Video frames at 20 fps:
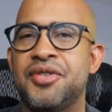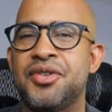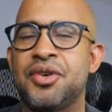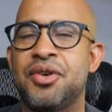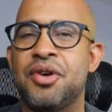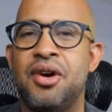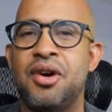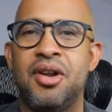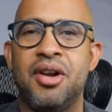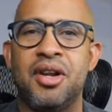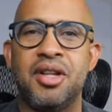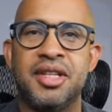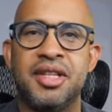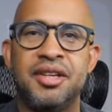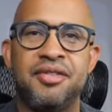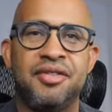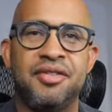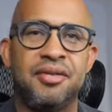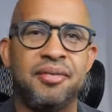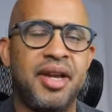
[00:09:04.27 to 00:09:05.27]
So all of the
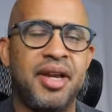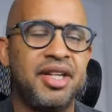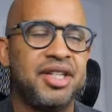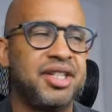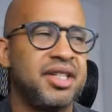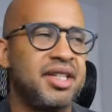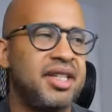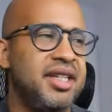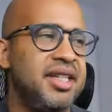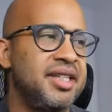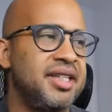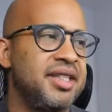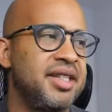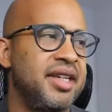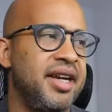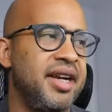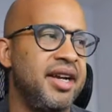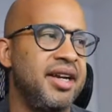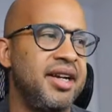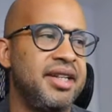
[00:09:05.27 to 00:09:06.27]
information is
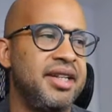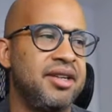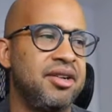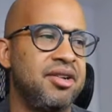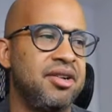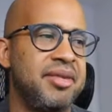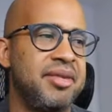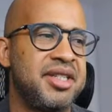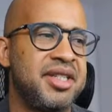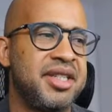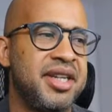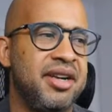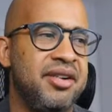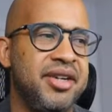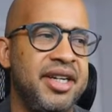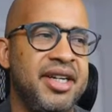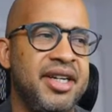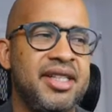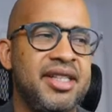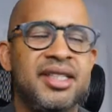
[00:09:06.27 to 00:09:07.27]
there in the comments
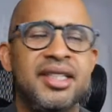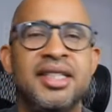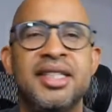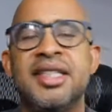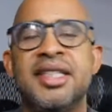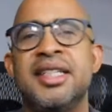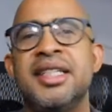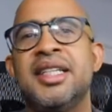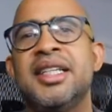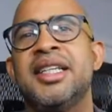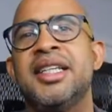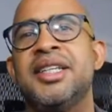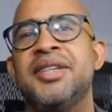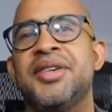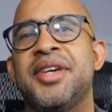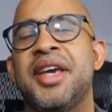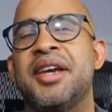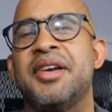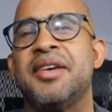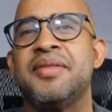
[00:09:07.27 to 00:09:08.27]
area.
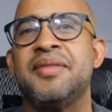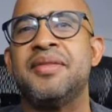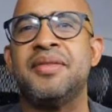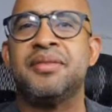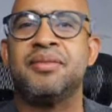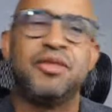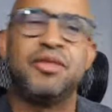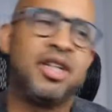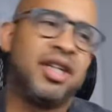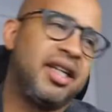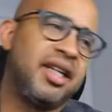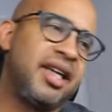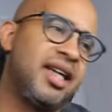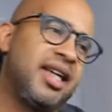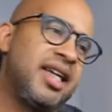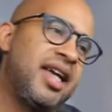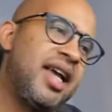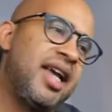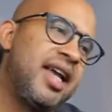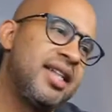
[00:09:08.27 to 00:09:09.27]
You can
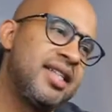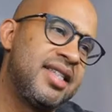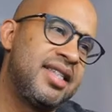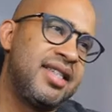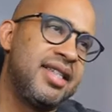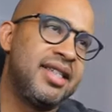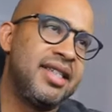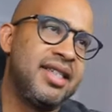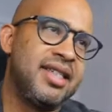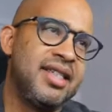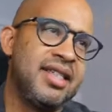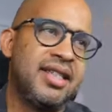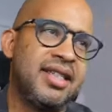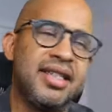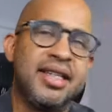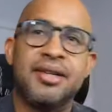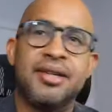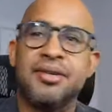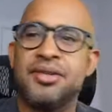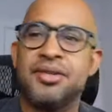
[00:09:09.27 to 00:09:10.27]
click and see the
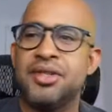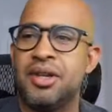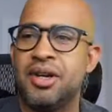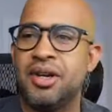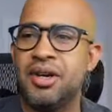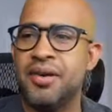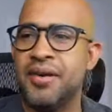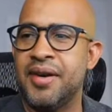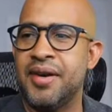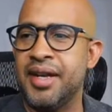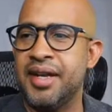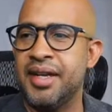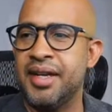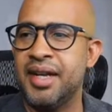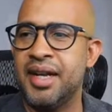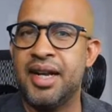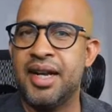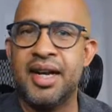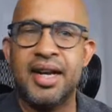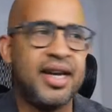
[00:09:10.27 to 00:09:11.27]
details. All right,
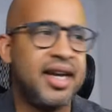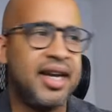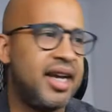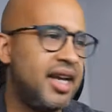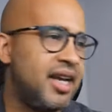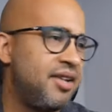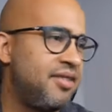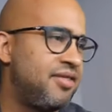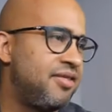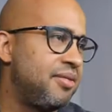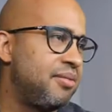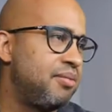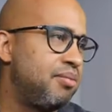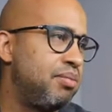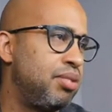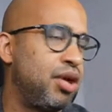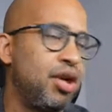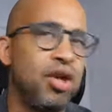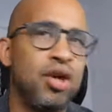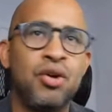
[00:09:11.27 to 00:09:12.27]
I have
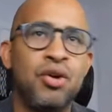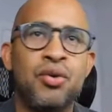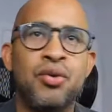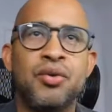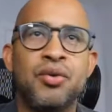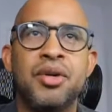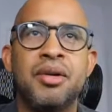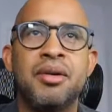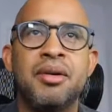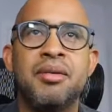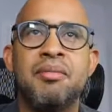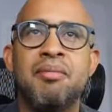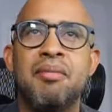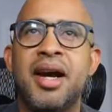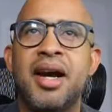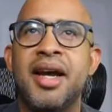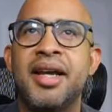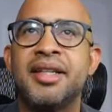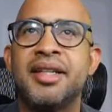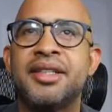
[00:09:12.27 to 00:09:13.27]
blown
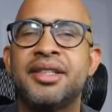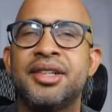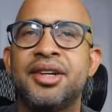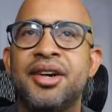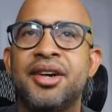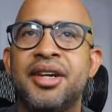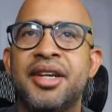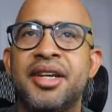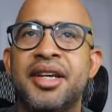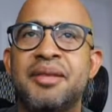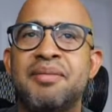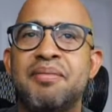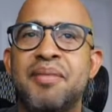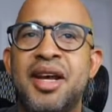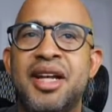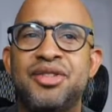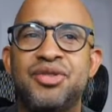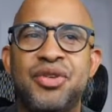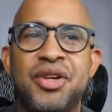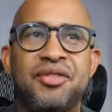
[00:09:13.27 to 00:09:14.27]
my target
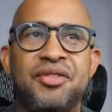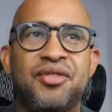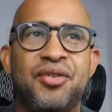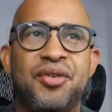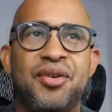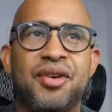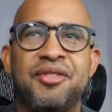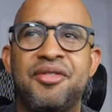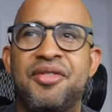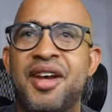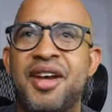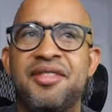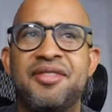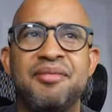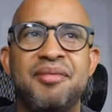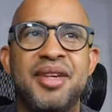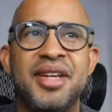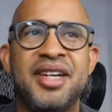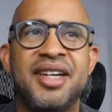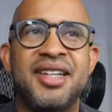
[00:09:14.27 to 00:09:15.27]
metric for a
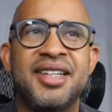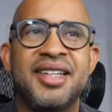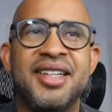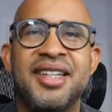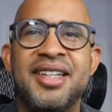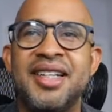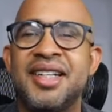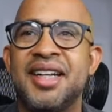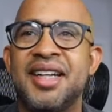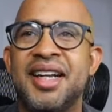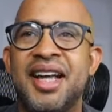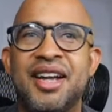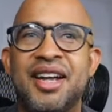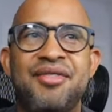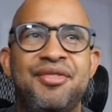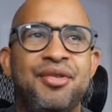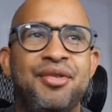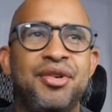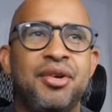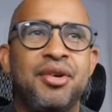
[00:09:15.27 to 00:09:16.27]
5-minute
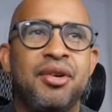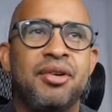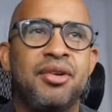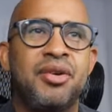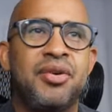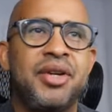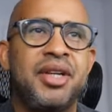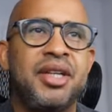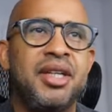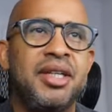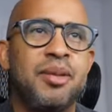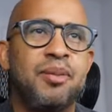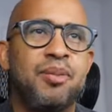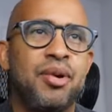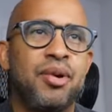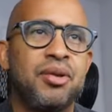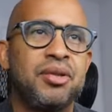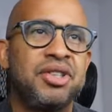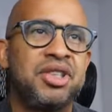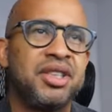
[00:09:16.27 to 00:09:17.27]
live. We're quickly
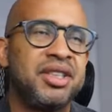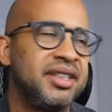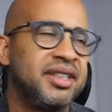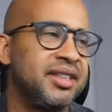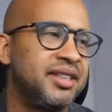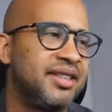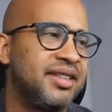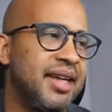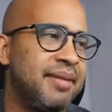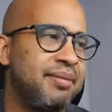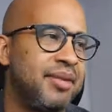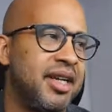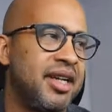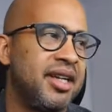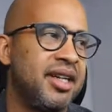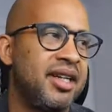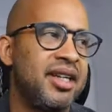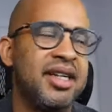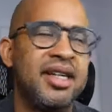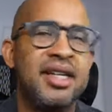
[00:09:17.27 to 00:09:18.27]
approaching the
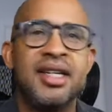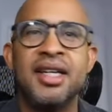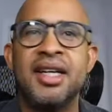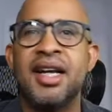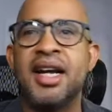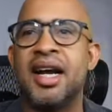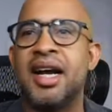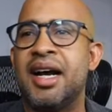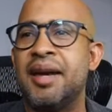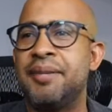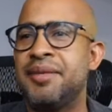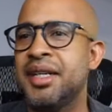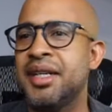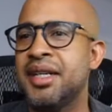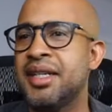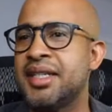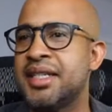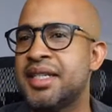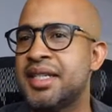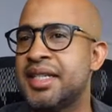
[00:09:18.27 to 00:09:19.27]
10-minute. I'm
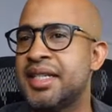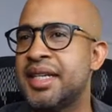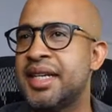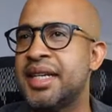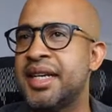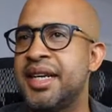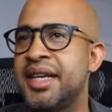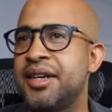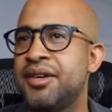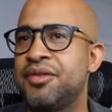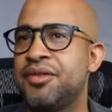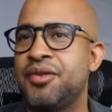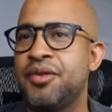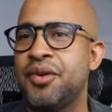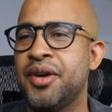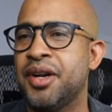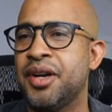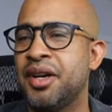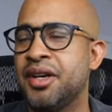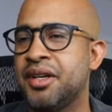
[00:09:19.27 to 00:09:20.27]
gonna sit here
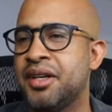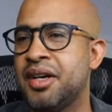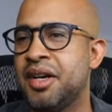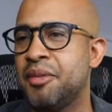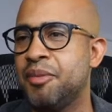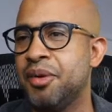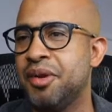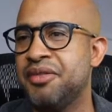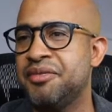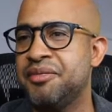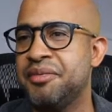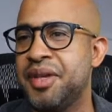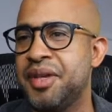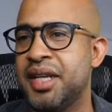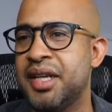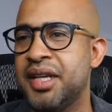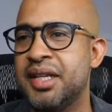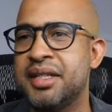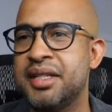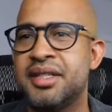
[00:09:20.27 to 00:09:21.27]
for another couple of
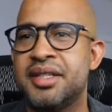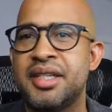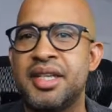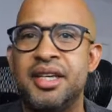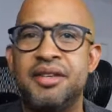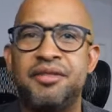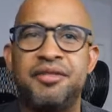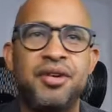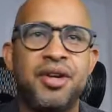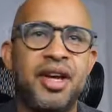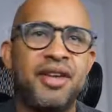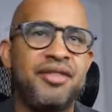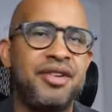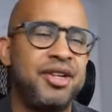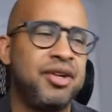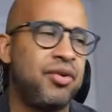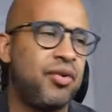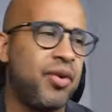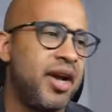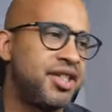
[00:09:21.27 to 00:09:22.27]
minutes. If you have
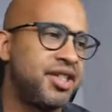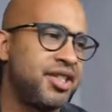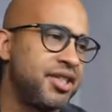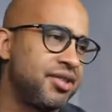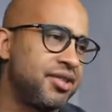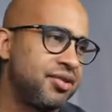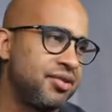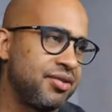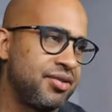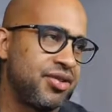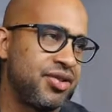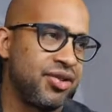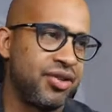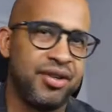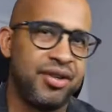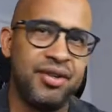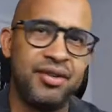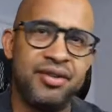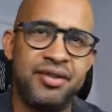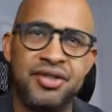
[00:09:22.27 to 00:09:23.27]
any questions,
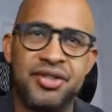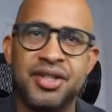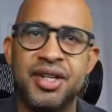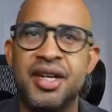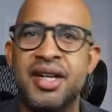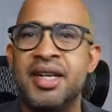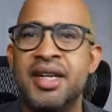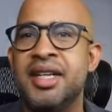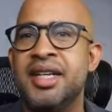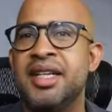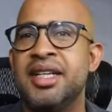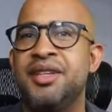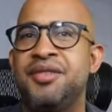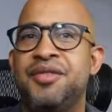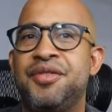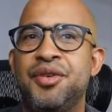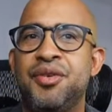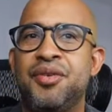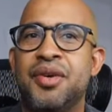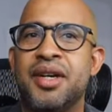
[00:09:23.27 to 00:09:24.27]
concerns,
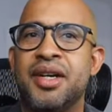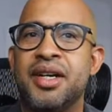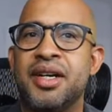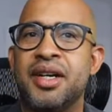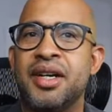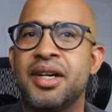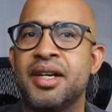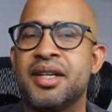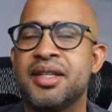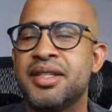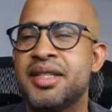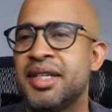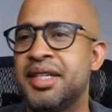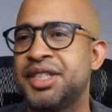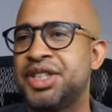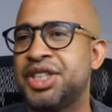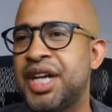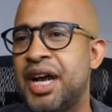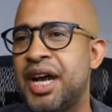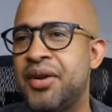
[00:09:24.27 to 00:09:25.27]
if you want to send a
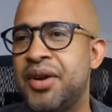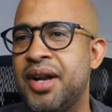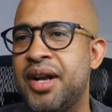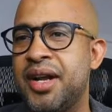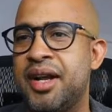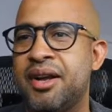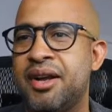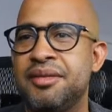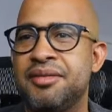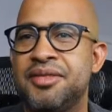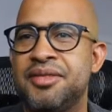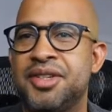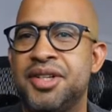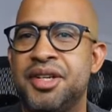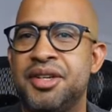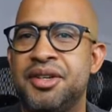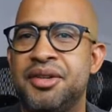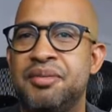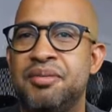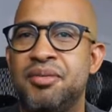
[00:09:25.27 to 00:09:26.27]
shout out,
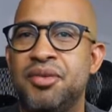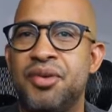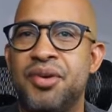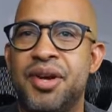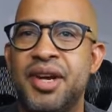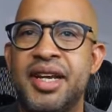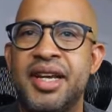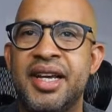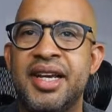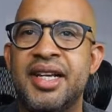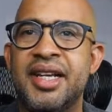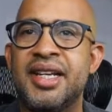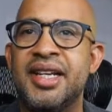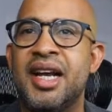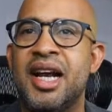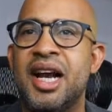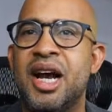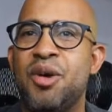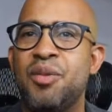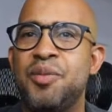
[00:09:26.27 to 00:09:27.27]
say good morning,
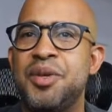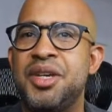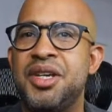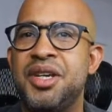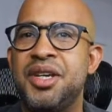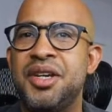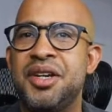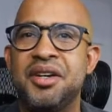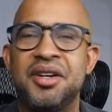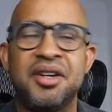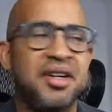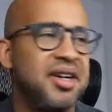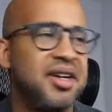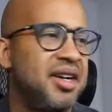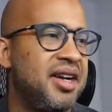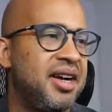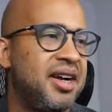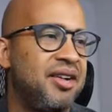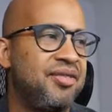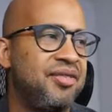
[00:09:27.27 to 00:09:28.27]
I'll be here
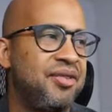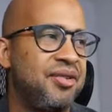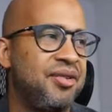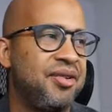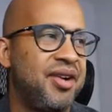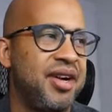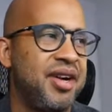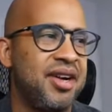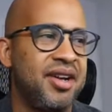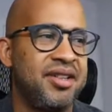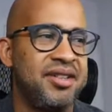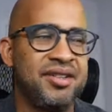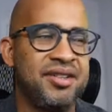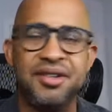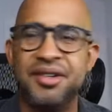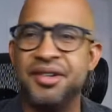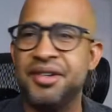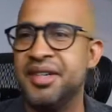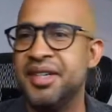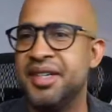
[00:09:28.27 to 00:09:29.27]
for
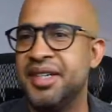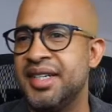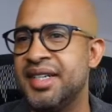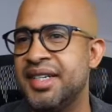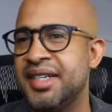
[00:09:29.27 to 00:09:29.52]
another